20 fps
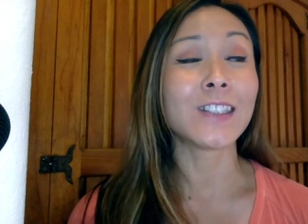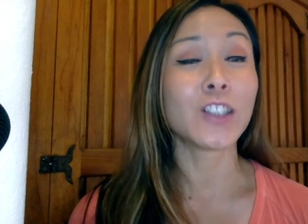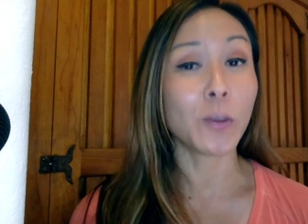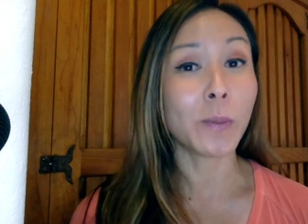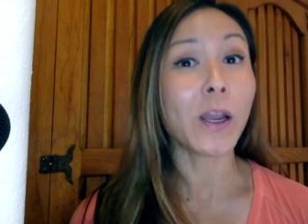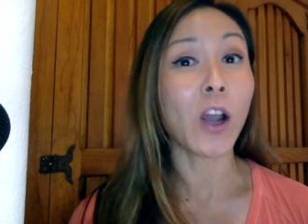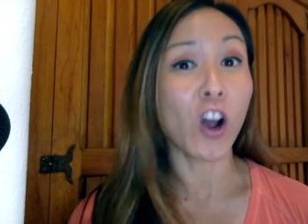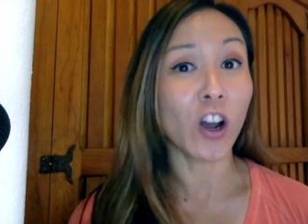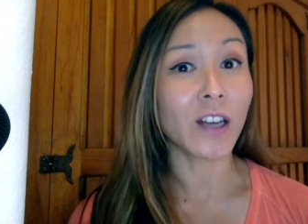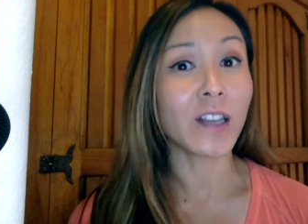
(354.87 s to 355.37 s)
to
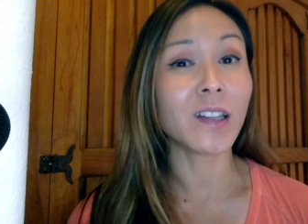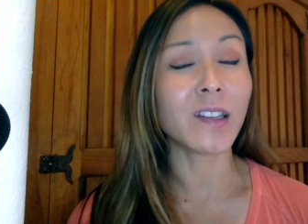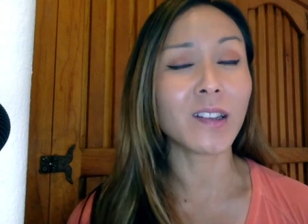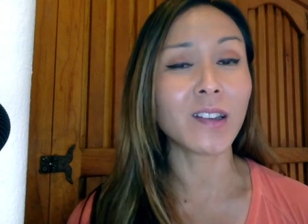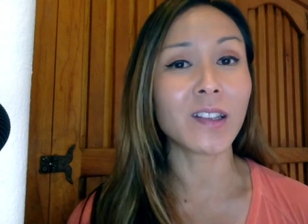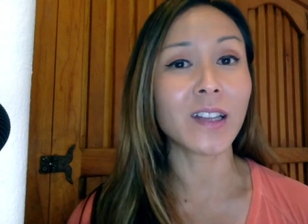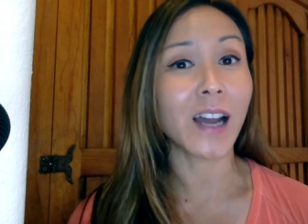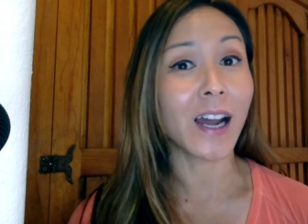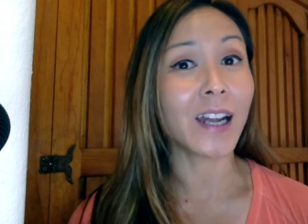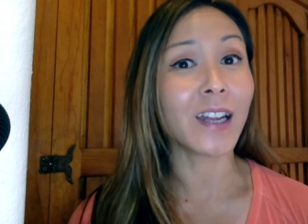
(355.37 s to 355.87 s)
be
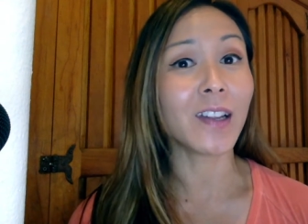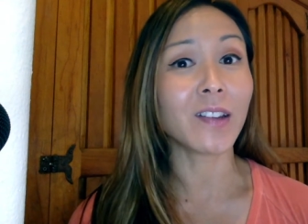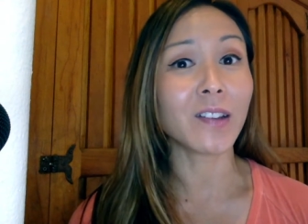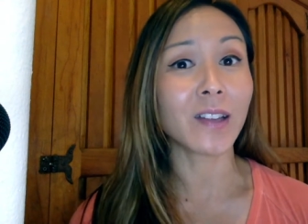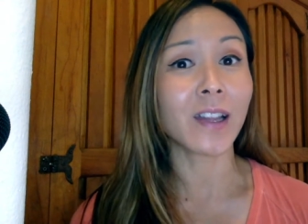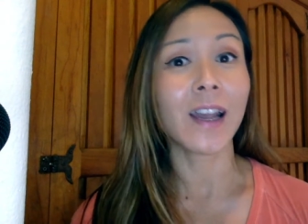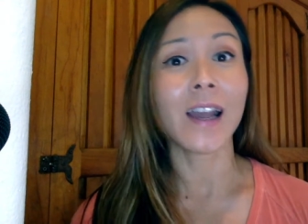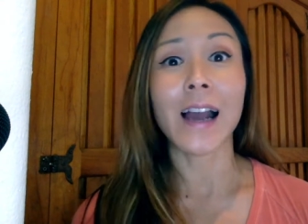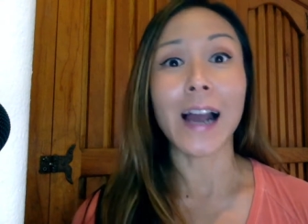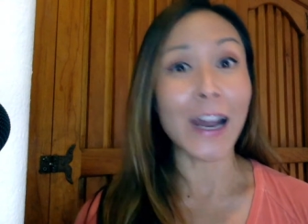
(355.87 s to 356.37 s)
honest,
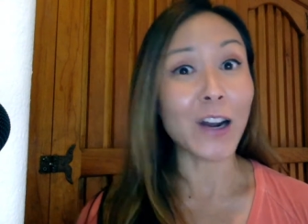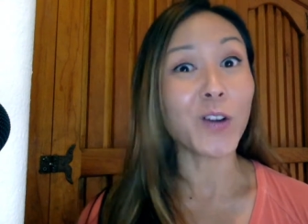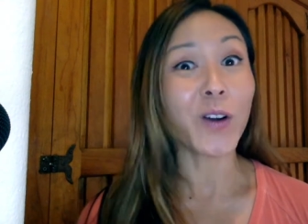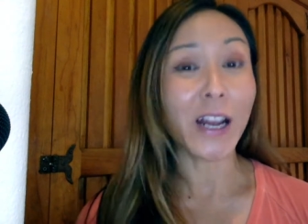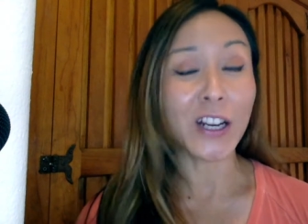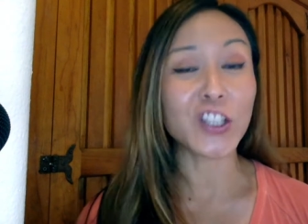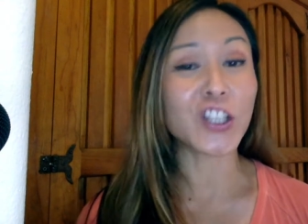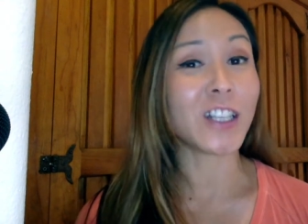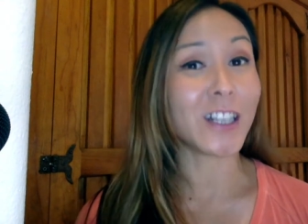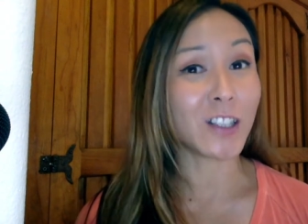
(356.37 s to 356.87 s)
guys, I
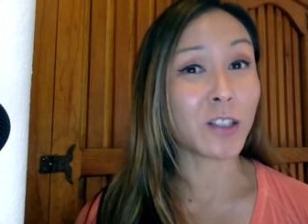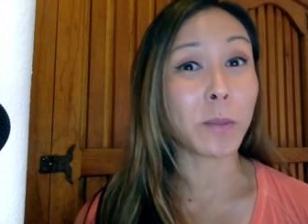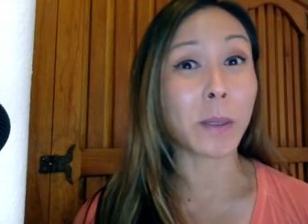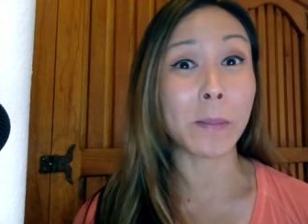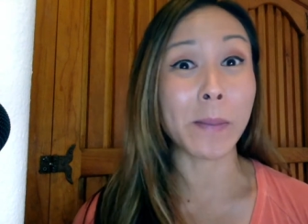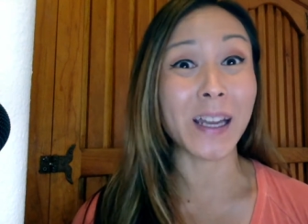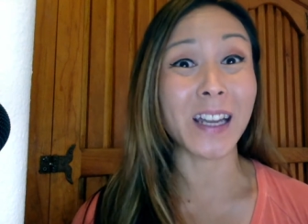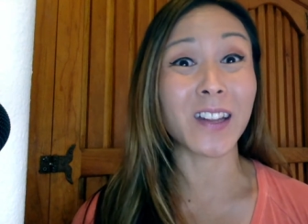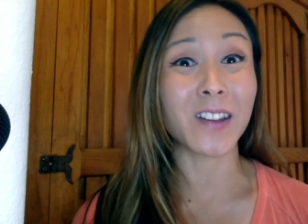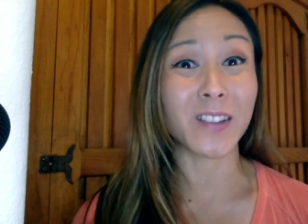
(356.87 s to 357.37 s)
don't actually need to be
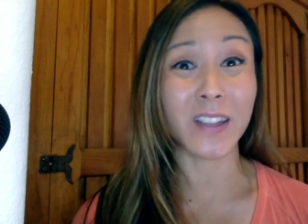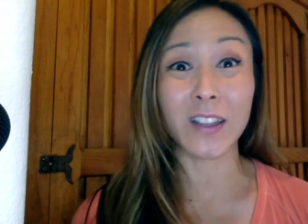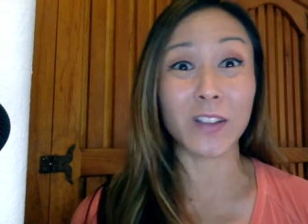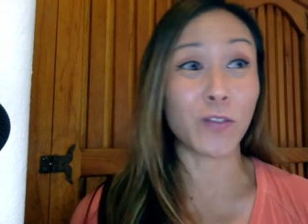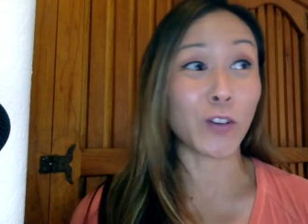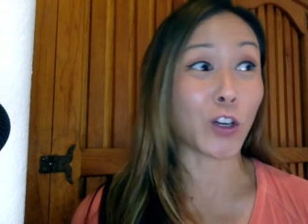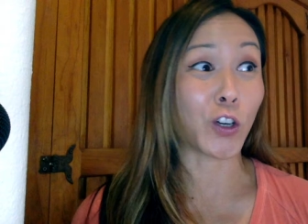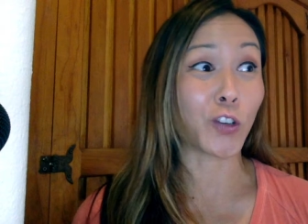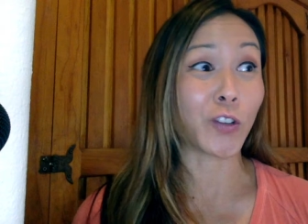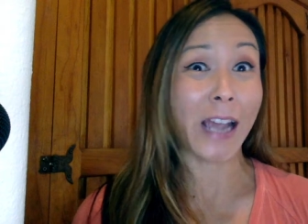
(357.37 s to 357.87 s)
making 6
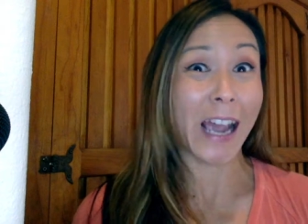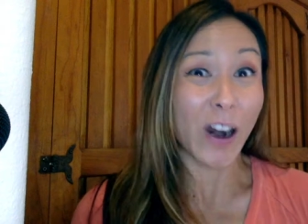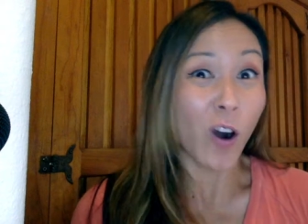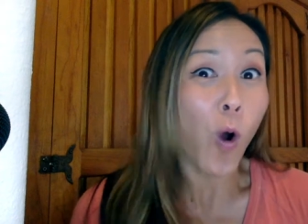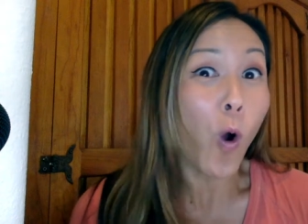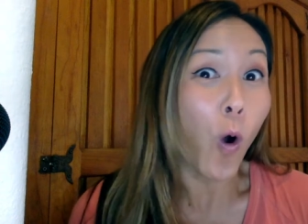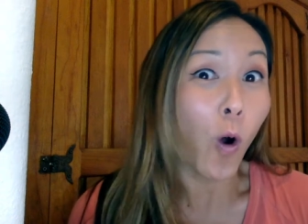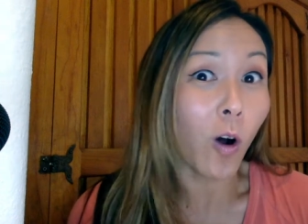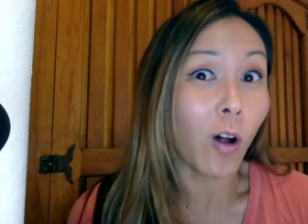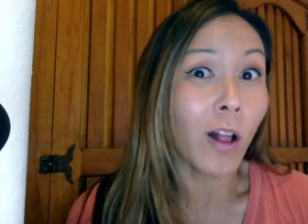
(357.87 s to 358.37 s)
figures at
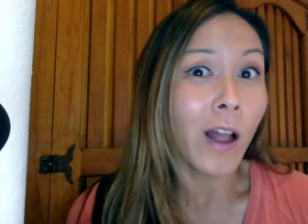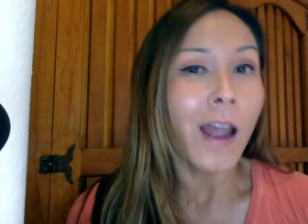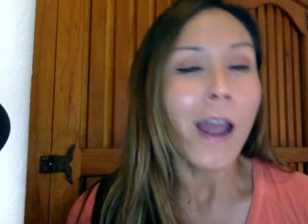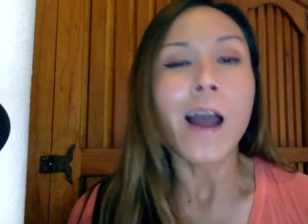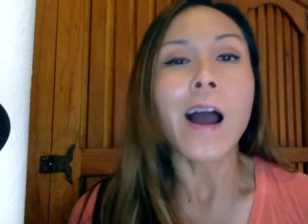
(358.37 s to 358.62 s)
all.